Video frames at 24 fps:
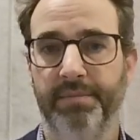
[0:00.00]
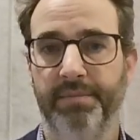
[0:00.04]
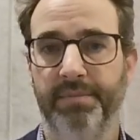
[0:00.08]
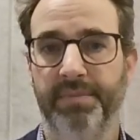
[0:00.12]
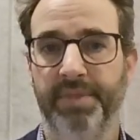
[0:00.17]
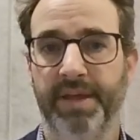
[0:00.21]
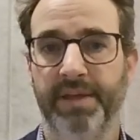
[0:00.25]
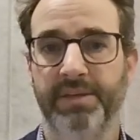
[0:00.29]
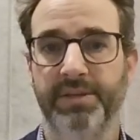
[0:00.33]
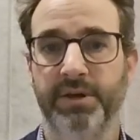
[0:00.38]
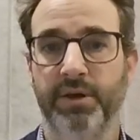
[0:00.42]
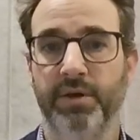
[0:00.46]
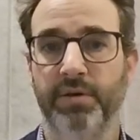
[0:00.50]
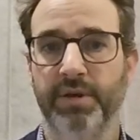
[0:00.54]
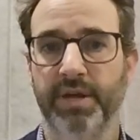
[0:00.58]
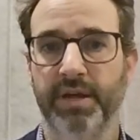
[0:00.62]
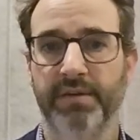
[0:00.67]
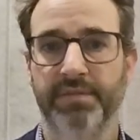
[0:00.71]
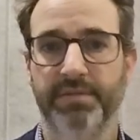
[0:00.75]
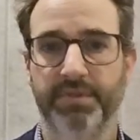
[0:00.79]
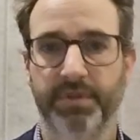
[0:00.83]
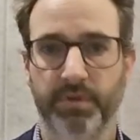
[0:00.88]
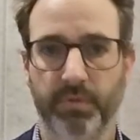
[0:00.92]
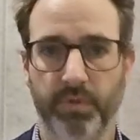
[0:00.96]
They don't
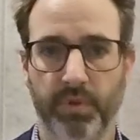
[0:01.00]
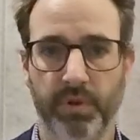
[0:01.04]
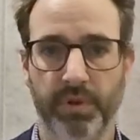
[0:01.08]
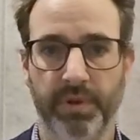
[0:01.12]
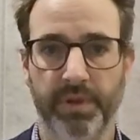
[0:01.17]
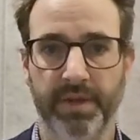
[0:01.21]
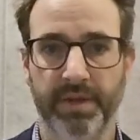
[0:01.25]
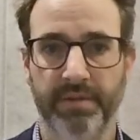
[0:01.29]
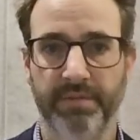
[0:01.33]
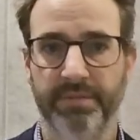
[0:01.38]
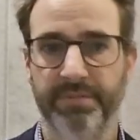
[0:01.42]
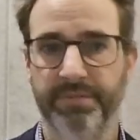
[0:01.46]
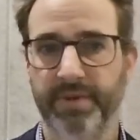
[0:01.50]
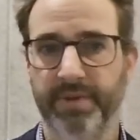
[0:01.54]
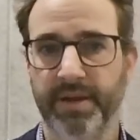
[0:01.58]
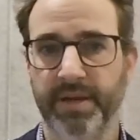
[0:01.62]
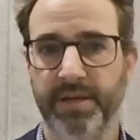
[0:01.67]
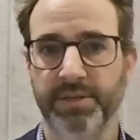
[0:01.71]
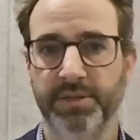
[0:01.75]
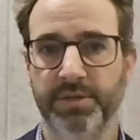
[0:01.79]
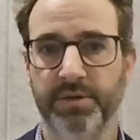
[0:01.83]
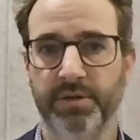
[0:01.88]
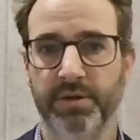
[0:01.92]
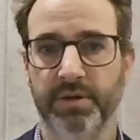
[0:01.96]
have the quality of the
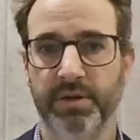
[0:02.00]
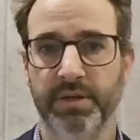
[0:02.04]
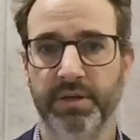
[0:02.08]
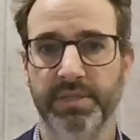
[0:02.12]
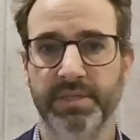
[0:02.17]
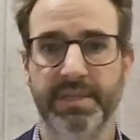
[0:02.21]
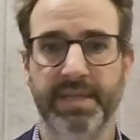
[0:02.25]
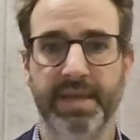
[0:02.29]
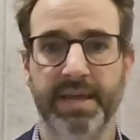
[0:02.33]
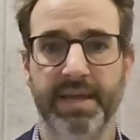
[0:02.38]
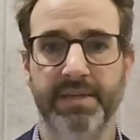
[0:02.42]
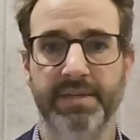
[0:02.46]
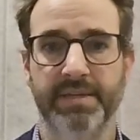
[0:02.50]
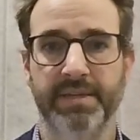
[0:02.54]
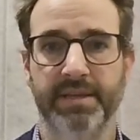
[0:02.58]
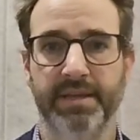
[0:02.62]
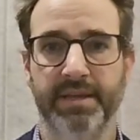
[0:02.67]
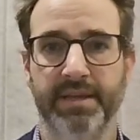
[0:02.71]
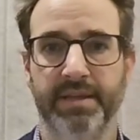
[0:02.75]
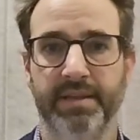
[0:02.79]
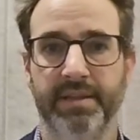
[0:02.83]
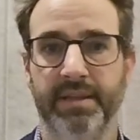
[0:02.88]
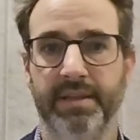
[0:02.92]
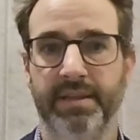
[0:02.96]
franchise that
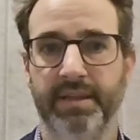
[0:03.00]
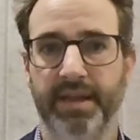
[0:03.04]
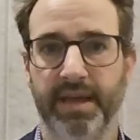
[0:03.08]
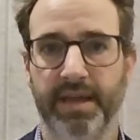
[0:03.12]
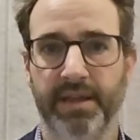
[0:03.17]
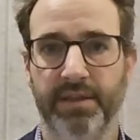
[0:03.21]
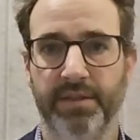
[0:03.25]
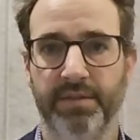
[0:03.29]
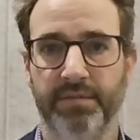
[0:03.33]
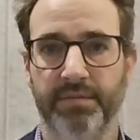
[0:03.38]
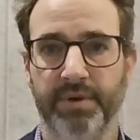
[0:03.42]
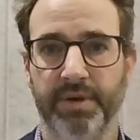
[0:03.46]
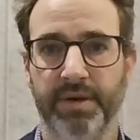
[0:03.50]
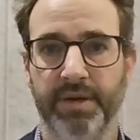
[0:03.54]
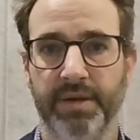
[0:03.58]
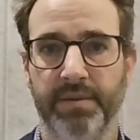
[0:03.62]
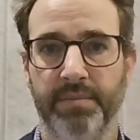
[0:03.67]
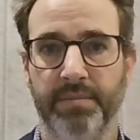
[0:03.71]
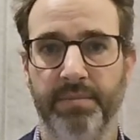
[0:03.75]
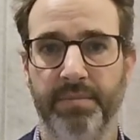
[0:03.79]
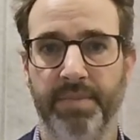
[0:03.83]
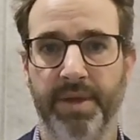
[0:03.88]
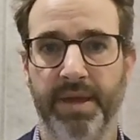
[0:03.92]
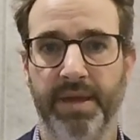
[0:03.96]
the other 3
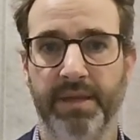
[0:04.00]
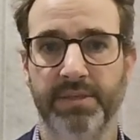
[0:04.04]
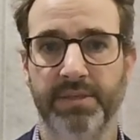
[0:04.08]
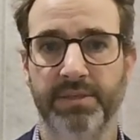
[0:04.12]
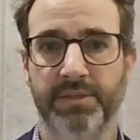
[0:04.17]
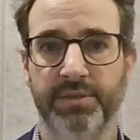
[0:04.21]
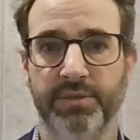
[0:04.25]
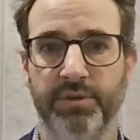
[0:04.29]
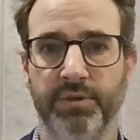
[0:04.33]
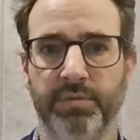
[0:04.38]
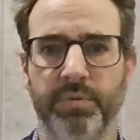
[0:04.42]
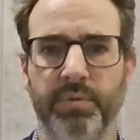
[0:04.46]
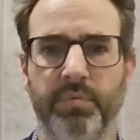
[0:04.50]
banks do,